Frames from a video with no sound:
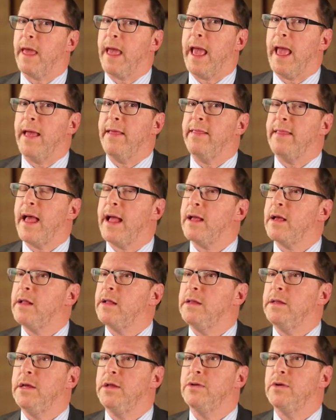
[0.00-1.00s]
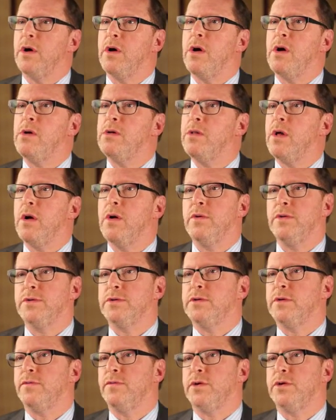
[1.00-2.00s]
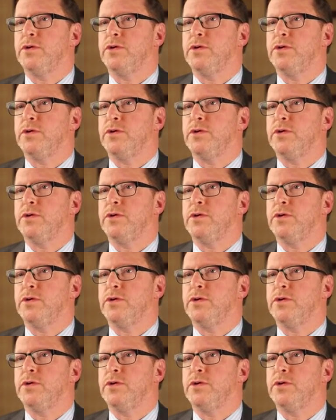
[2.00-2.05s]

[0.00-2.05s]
And that can lead to a whole host of